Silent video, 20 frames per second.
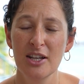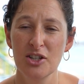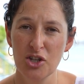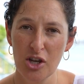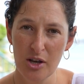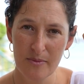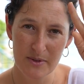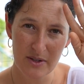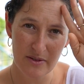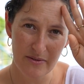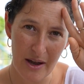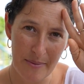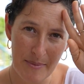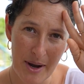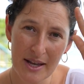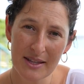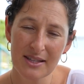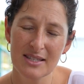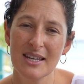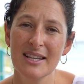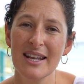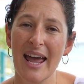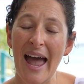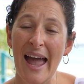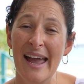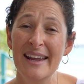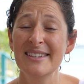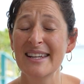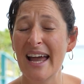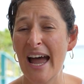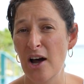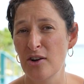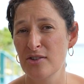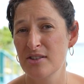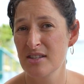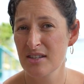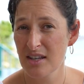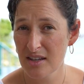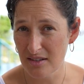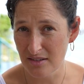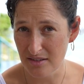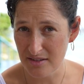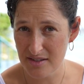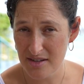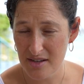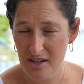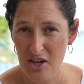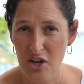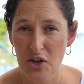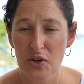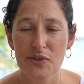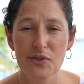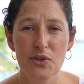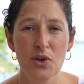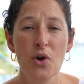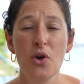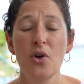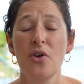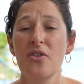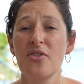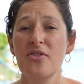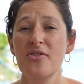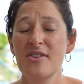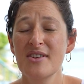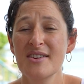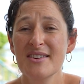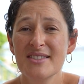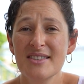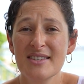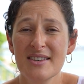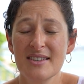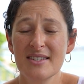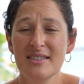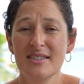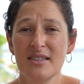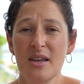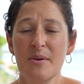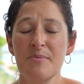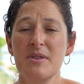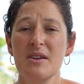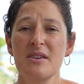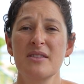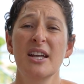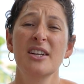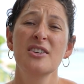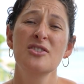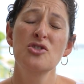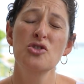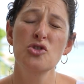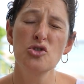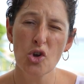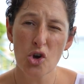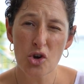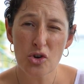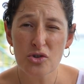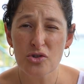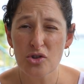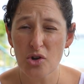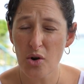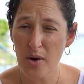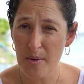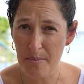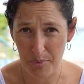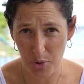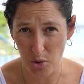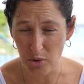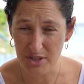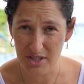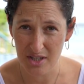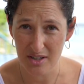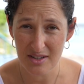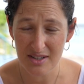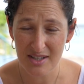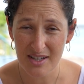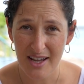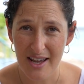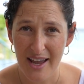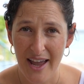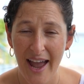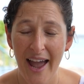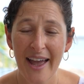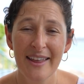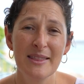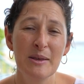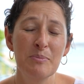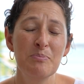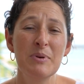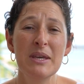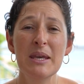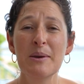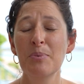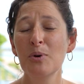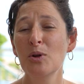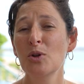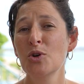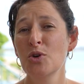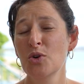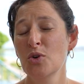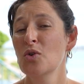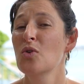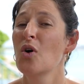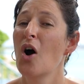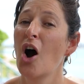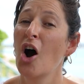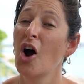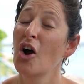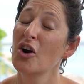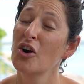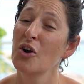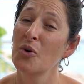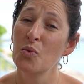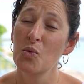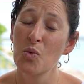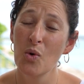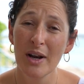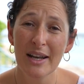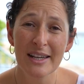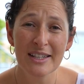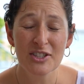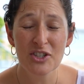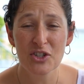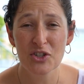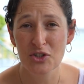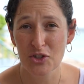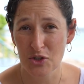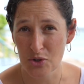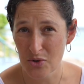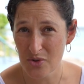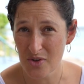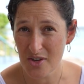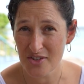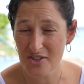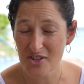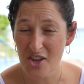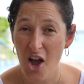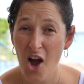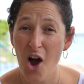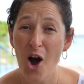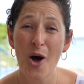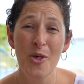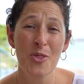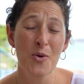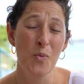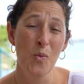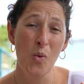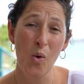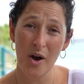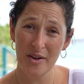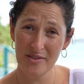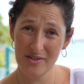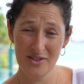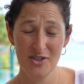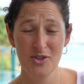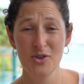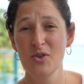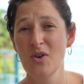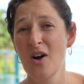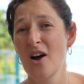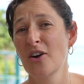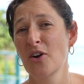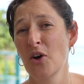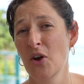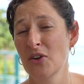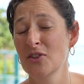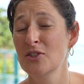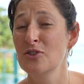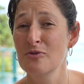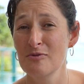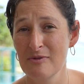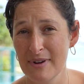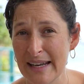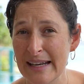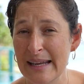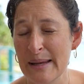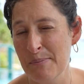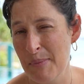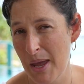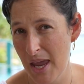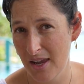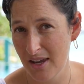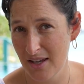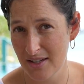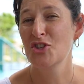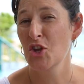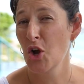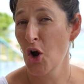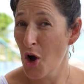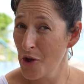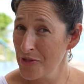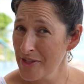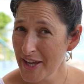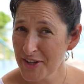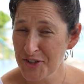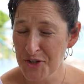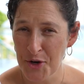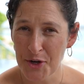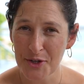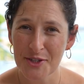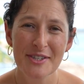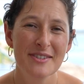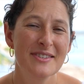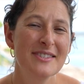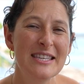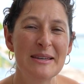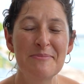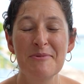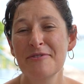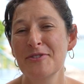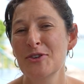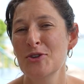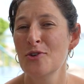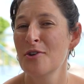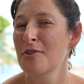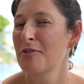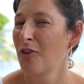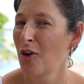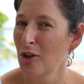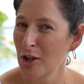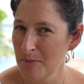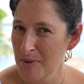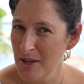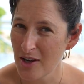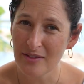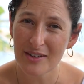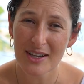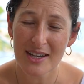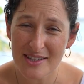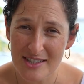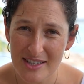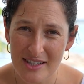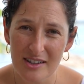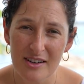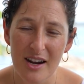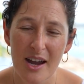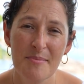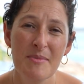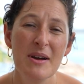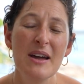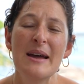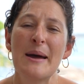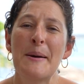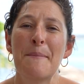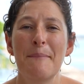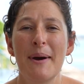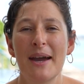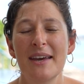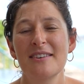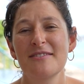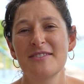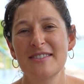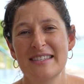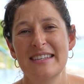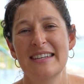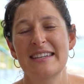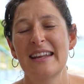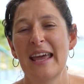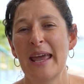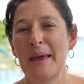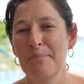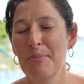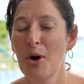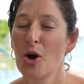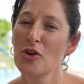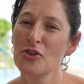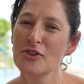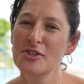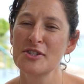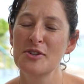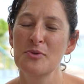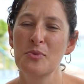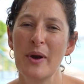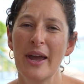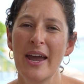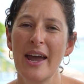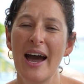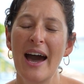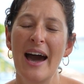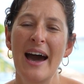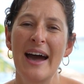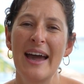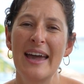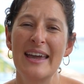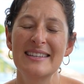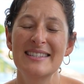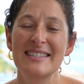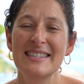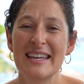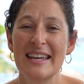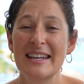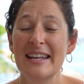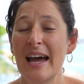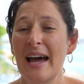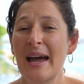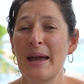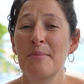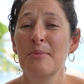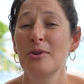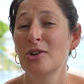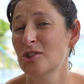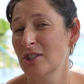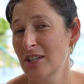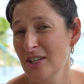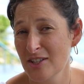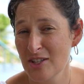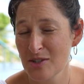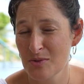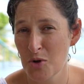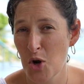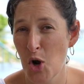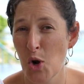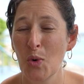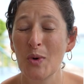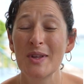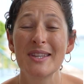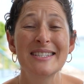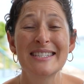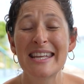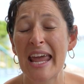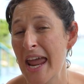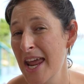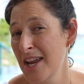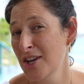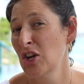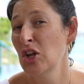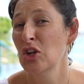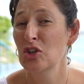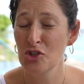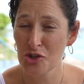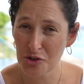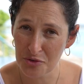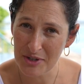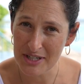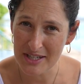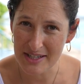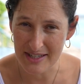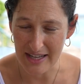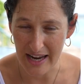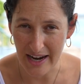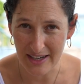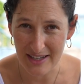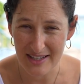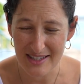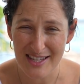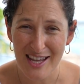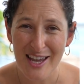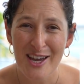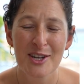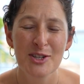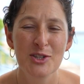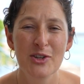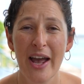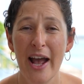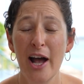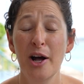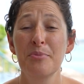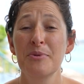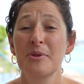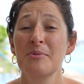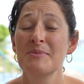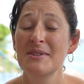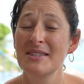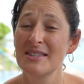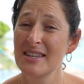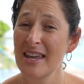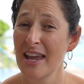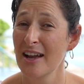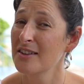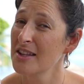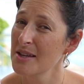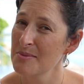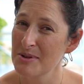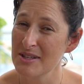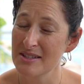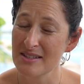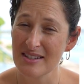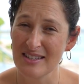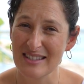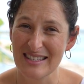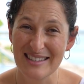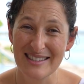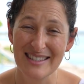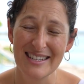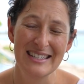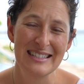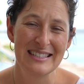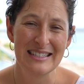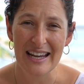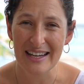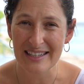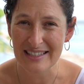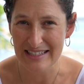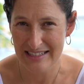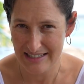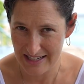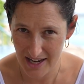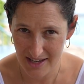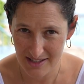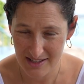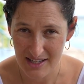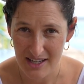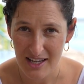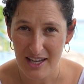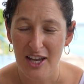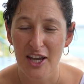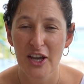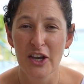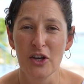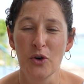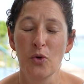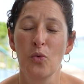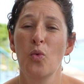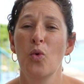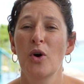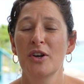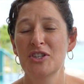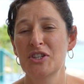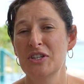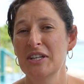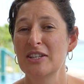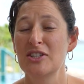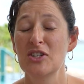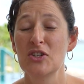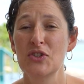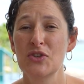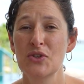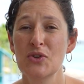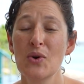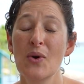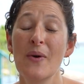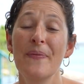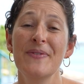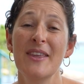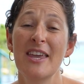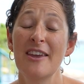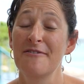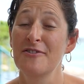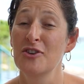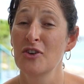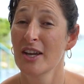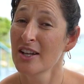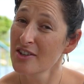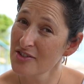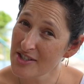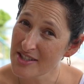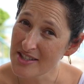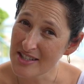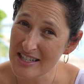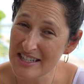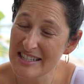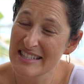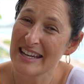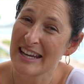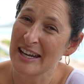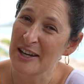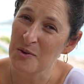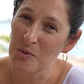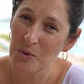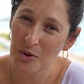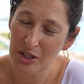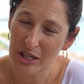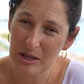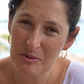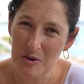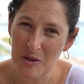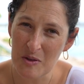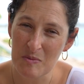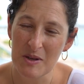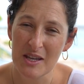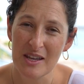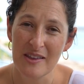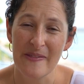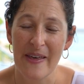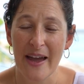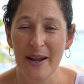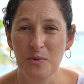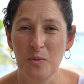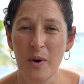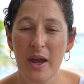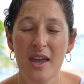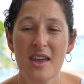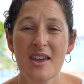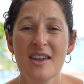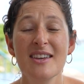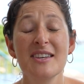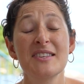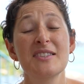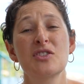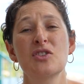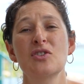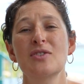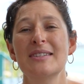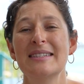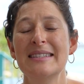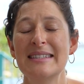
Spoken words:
in terms of our mindset and our skills. So this is something that is so important, and the people who are willing to do this are the ones who are going to really make it. So on that note, some of you who follow me on Instagram might have seen a post where I said I am looking to work with 10 jewelry designers to help them scale their businesses in 90 days. What you need to do, if you're interested in working with me in that way, is to